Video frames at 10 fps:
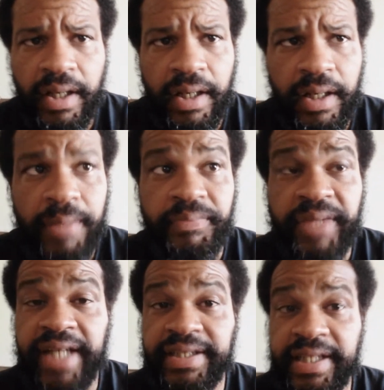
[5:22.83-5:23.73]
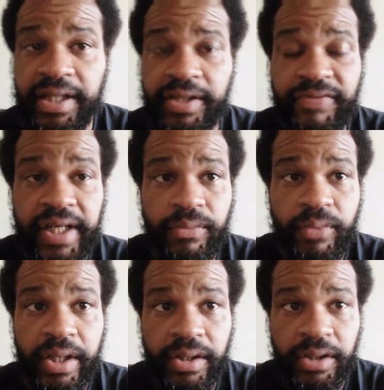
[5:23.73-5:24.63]
um, that's another fight
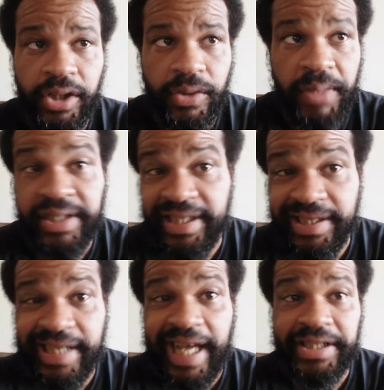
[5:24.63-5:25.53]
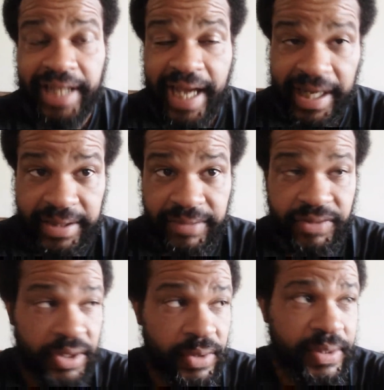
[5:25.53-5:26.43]
where you know Martinez is actually active.
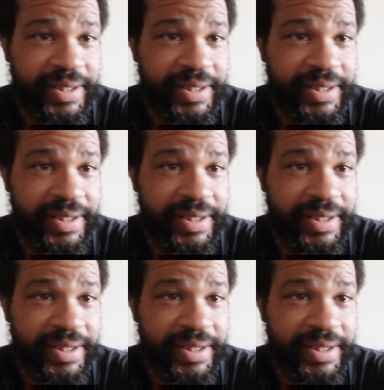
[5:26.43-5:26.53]
So,